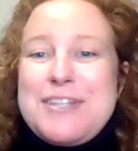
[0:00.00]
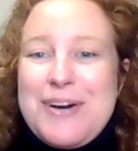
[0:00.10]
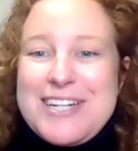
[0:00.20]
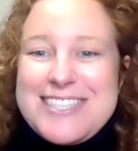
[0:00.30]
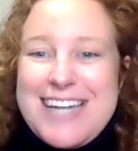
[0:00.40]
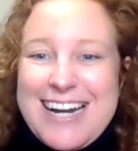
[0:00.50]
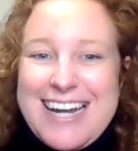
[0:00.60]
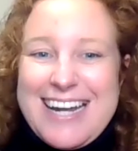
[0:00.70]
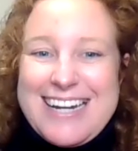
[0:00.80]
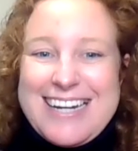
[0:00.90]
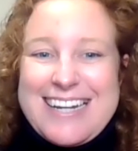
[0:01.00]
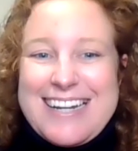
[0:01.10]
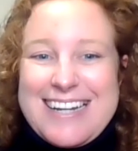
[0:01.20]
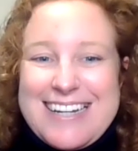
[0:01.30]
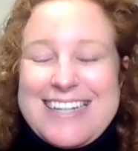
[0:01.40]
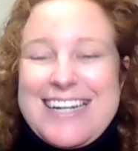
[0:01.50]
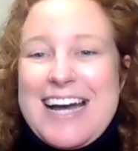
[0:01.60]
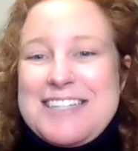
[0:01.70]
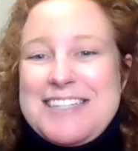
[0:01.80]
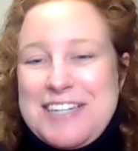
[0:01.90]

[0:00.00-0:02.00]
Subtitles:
I'm so excited. Yes.